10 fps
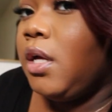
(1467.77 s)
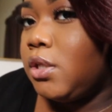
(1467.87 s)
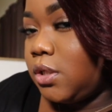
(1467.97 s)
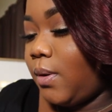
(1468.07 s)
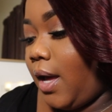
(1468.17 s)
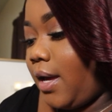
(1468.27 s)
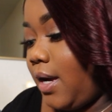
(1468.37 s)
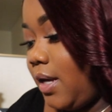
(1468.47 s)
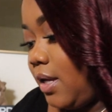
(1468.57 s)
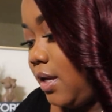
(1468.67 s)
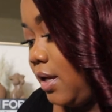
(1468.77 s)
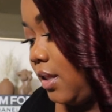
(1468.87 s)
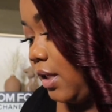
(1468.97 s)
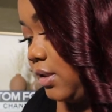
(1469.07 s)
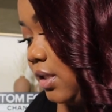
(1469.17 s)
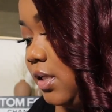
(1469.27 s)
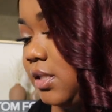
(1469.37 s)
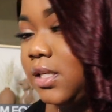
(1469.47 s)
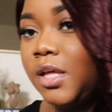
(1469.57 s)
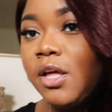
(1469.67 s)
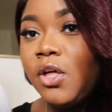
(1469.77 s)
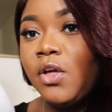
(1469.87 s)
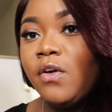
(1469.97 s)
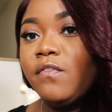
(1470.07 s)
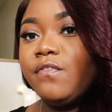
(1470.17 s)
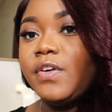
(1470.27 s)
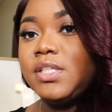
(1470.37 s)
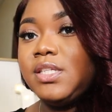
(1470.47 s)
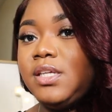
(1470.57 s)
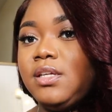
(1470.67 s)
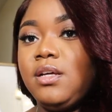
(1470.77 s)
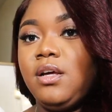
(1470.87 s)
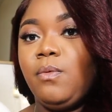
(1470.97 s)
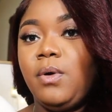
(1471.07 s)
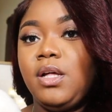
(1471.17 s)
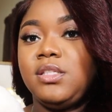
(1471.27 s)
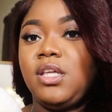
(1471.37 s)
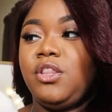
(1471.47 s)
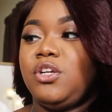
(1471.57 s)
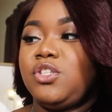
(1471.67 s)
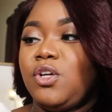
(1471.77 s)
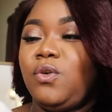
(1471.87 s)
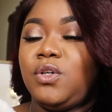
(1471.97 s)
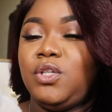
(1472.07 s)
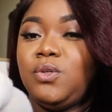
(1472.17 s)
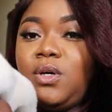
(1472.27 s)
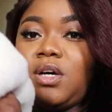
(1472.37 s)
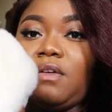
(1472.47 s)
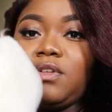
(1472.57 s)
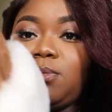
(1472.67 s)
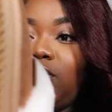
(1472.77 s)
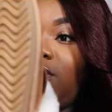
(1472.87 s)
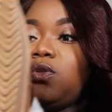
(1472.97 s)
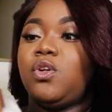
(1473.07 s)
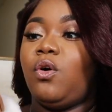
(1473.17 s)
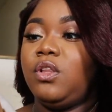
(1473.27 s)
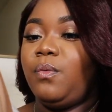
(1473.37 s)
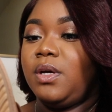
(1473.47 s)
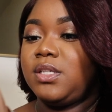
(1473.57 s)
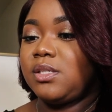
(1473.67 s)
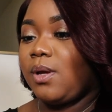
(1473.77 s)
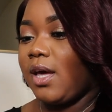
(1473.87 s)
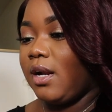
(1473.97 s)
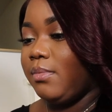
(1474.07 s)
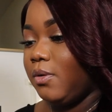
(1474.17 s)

So I got like these fuzzy ones, and they're so cute and comfortable. They was the only ones, that's why I got them.